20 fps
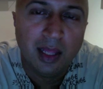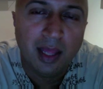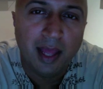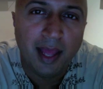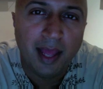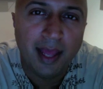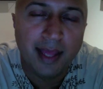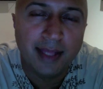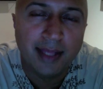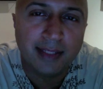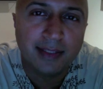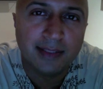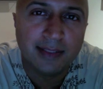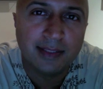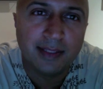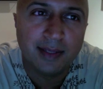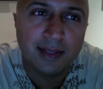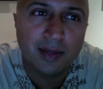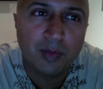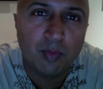And
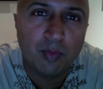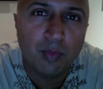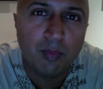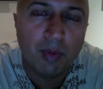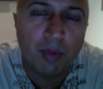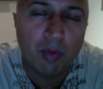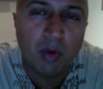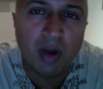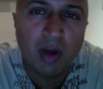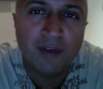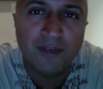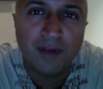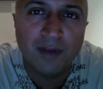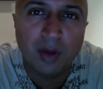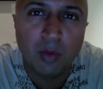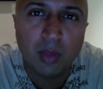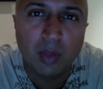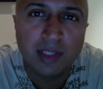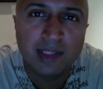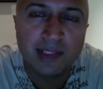my wife and
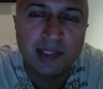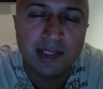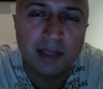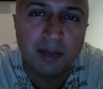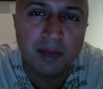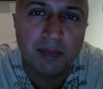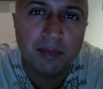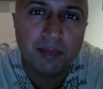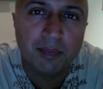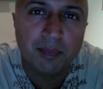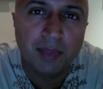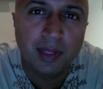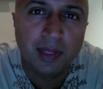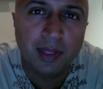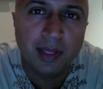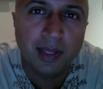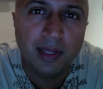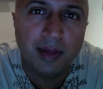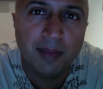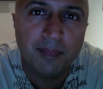I went to see him
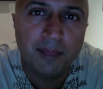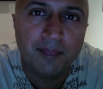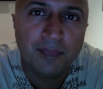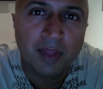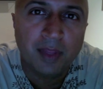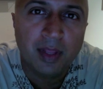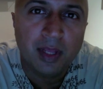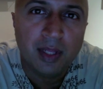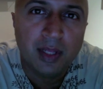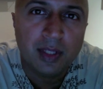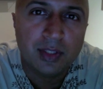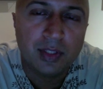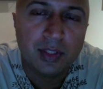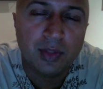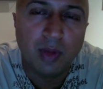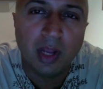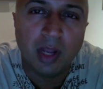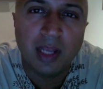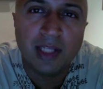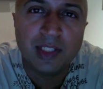to
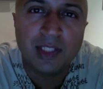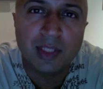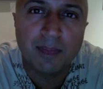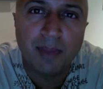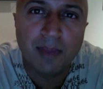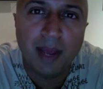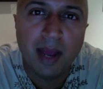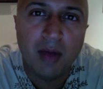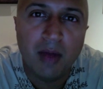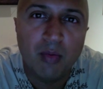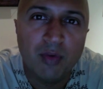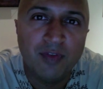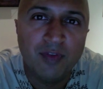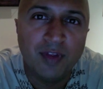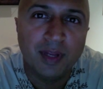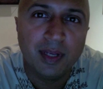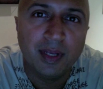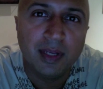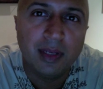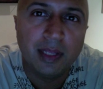do Unleash the Power
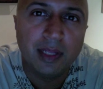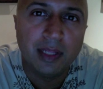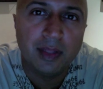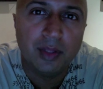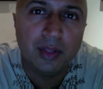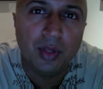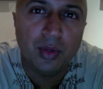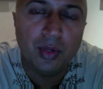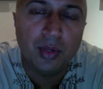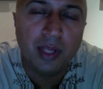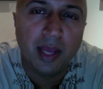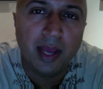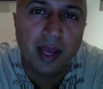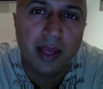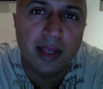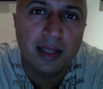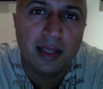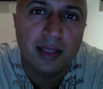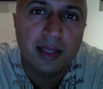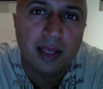Within in the
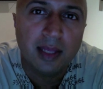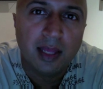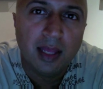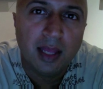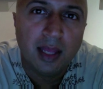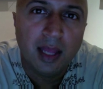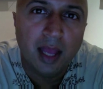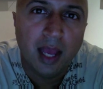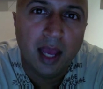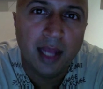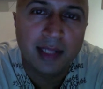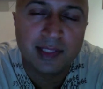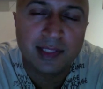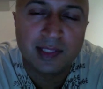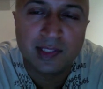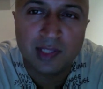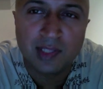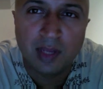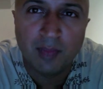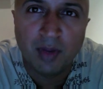UK. And it's
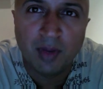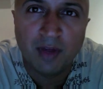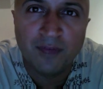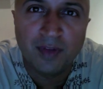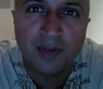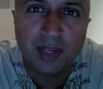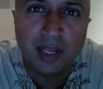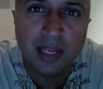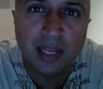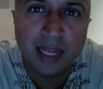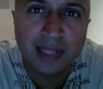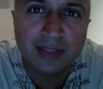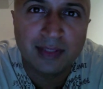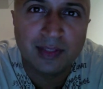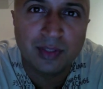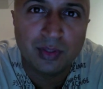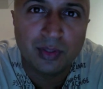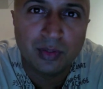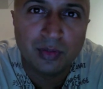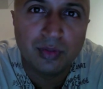a seminar, if you can get
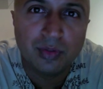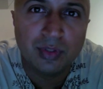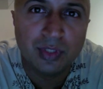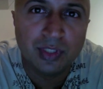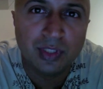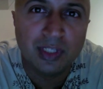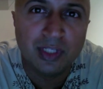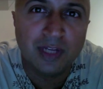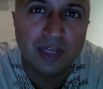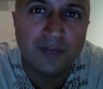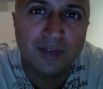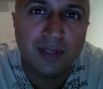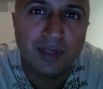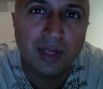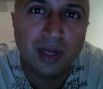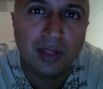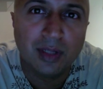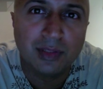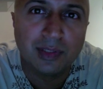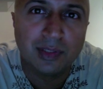to, you should definitely
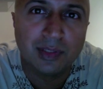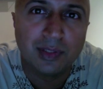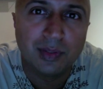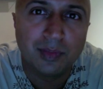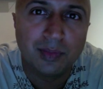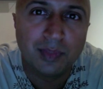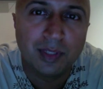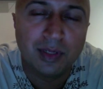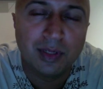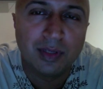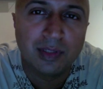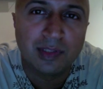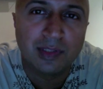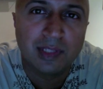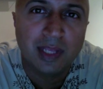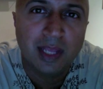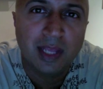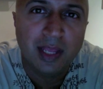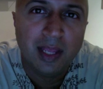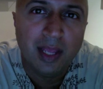go to, because
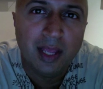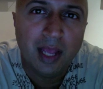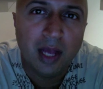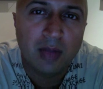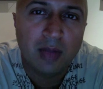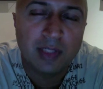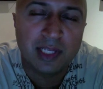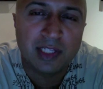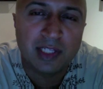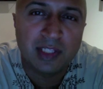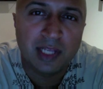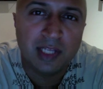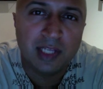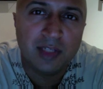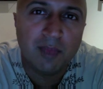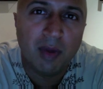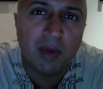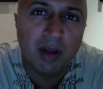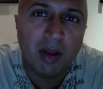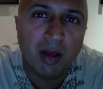I was at a stage
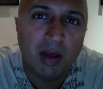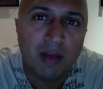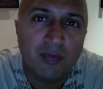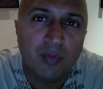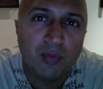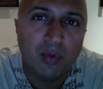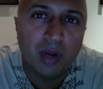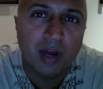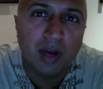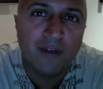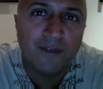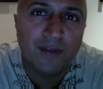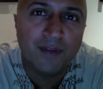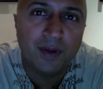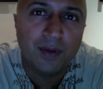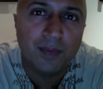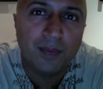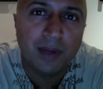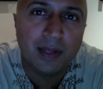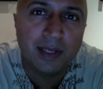in my life where I
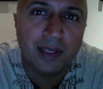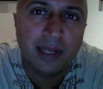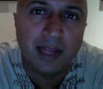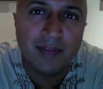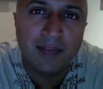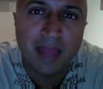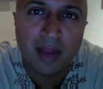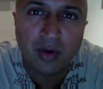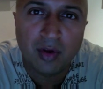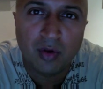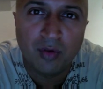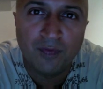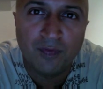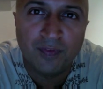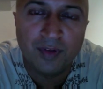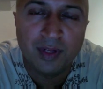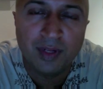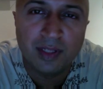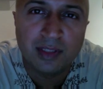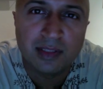felt I didn't have that
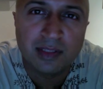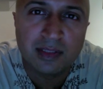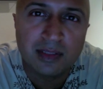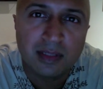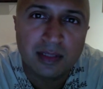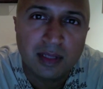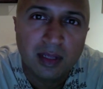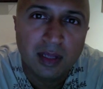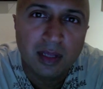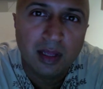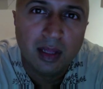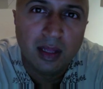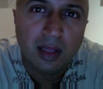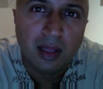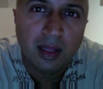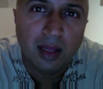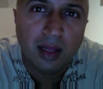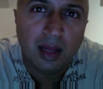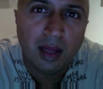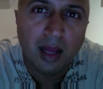confidence.
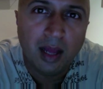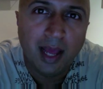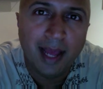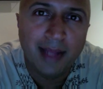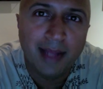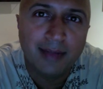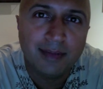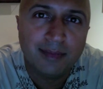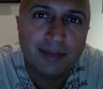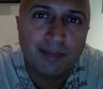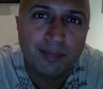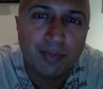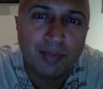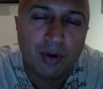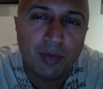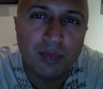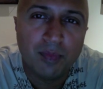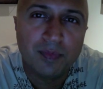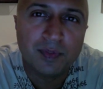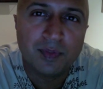I had
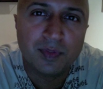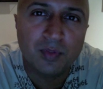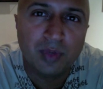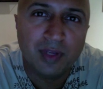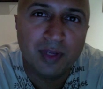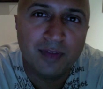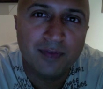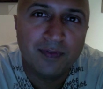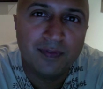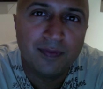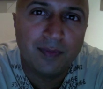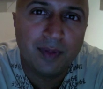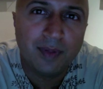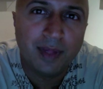problems with,